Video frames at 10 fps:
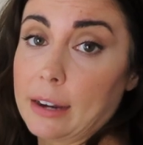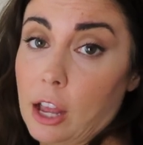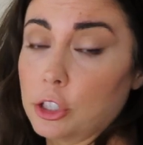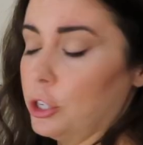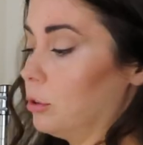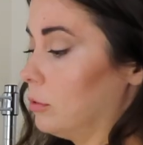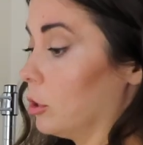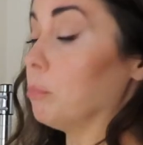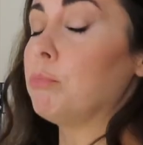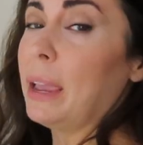not to,
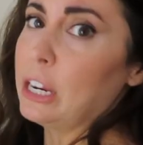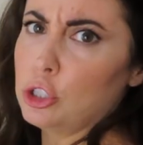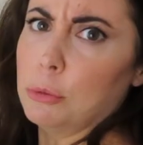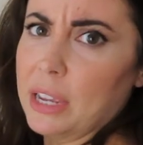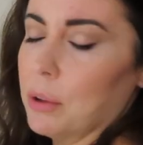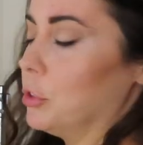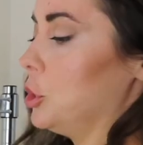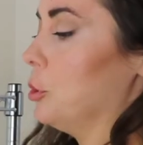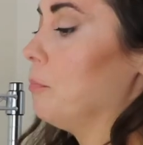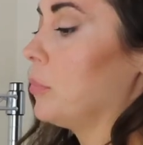or pain to be able
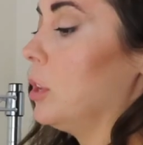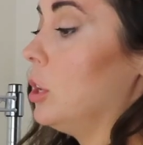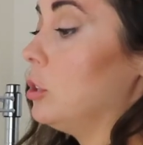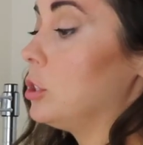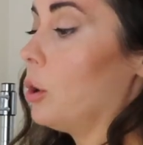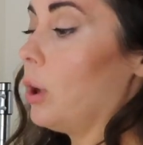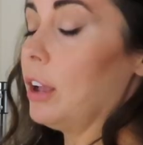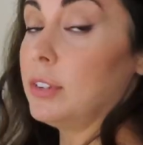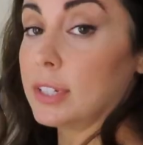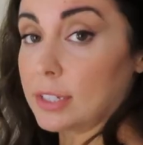to. So
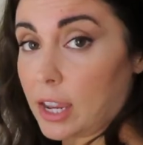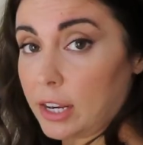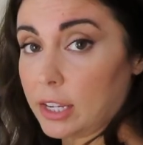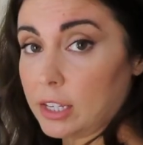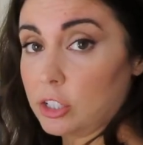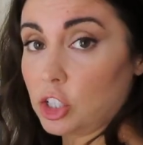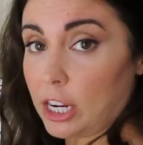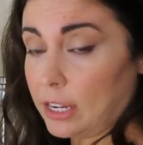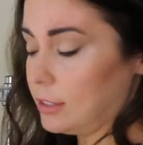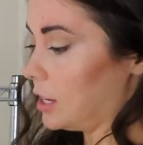I've decided
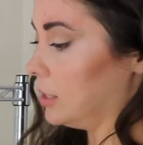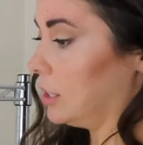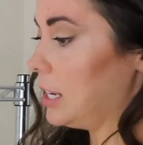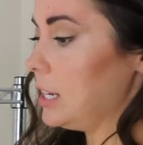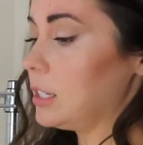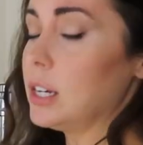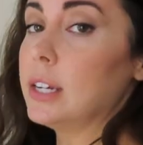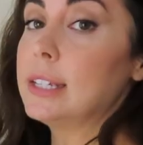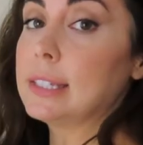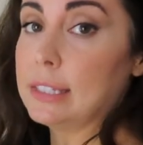chains on the light,
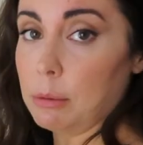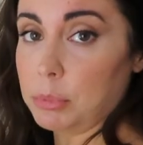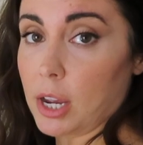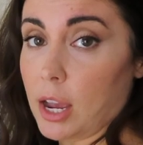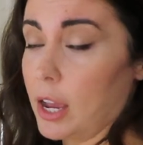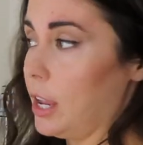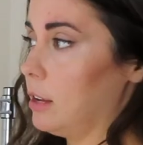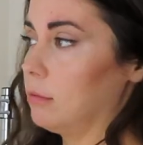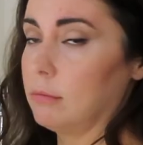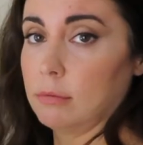zip
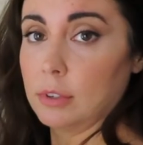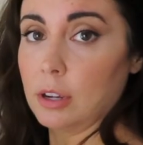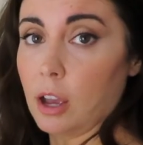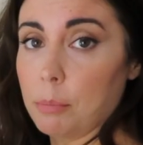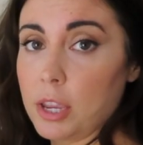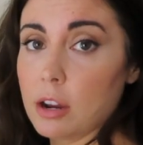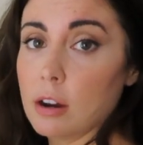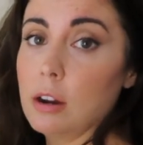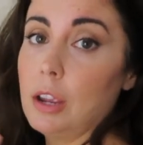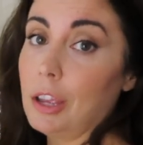tie up
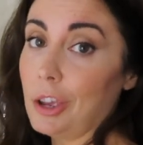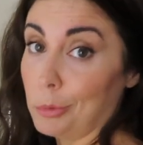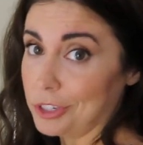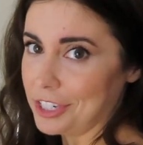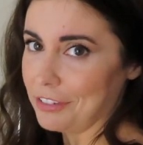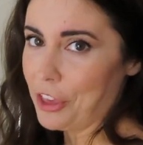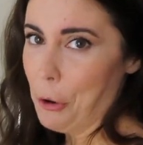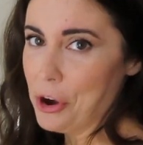here, and we'll see if that